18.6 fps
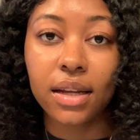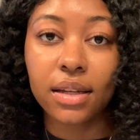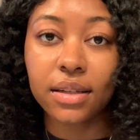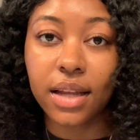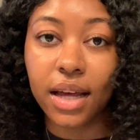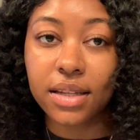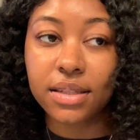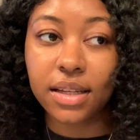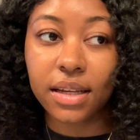
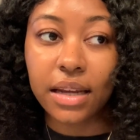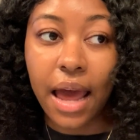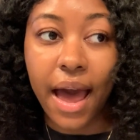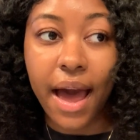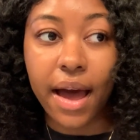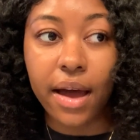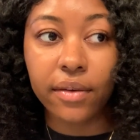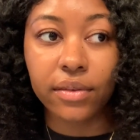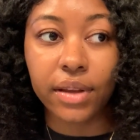doesn't
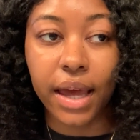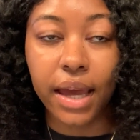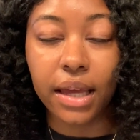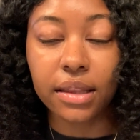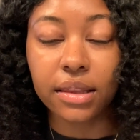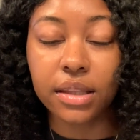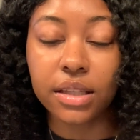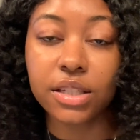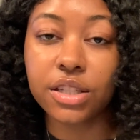have
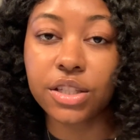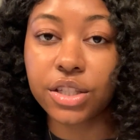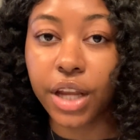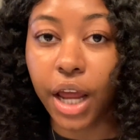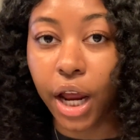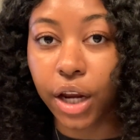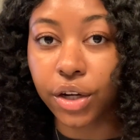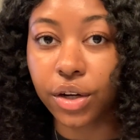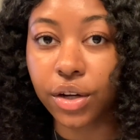like the
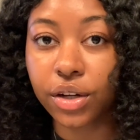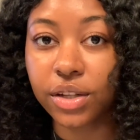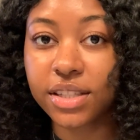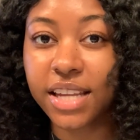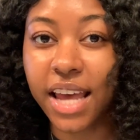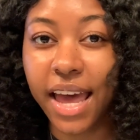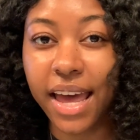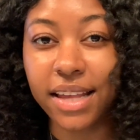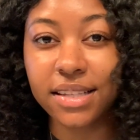standard
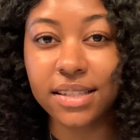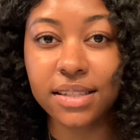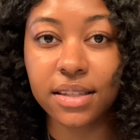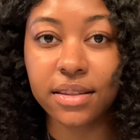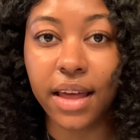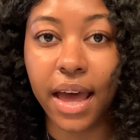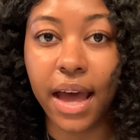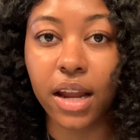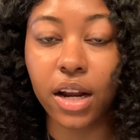tests
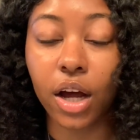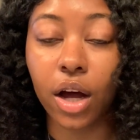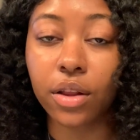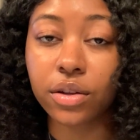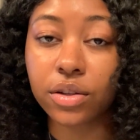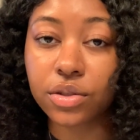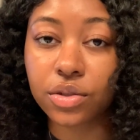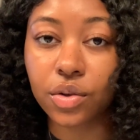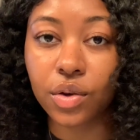that
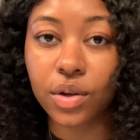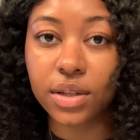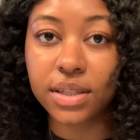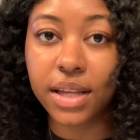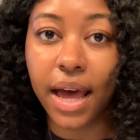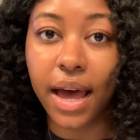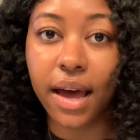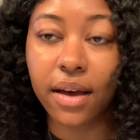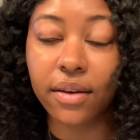other schools
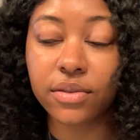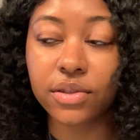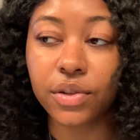have.